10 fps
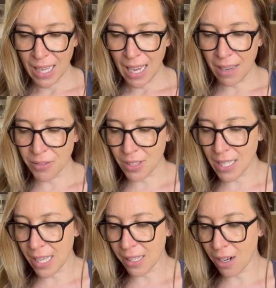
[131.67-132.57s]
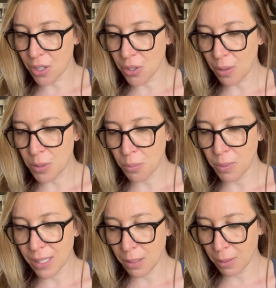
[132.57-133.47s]
after the LA Arch, I was
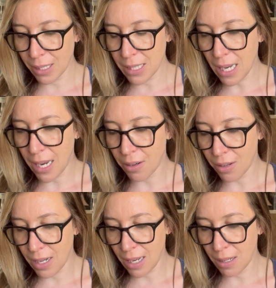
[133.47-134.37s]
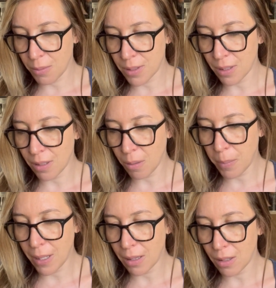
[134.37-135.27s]
really tired, and it was a little
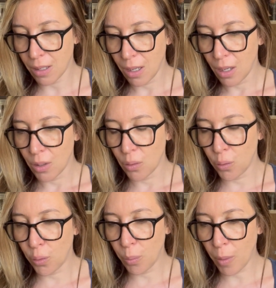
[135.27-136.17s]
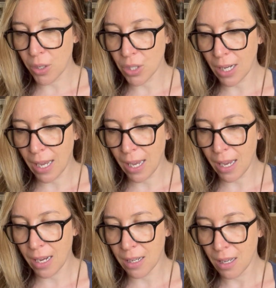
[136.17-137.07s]
bit too much, and I
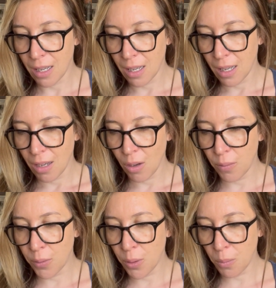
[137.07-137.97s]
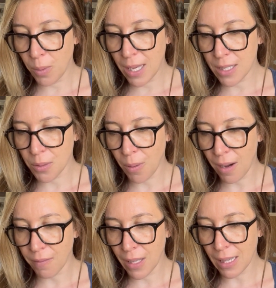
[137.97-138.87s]
had a few weeks where I
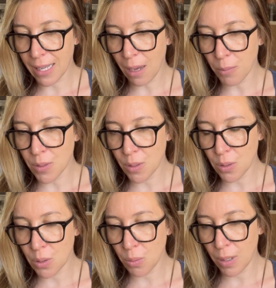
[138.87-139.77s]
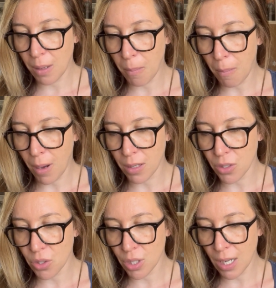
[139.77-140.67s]
felt like I wasn't doing
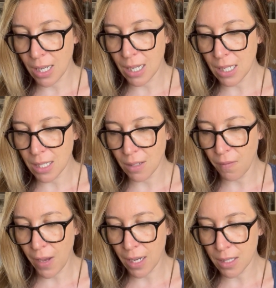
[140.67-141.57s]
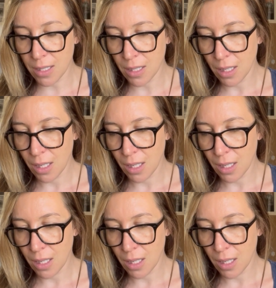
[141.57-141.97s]
much in it. In fact,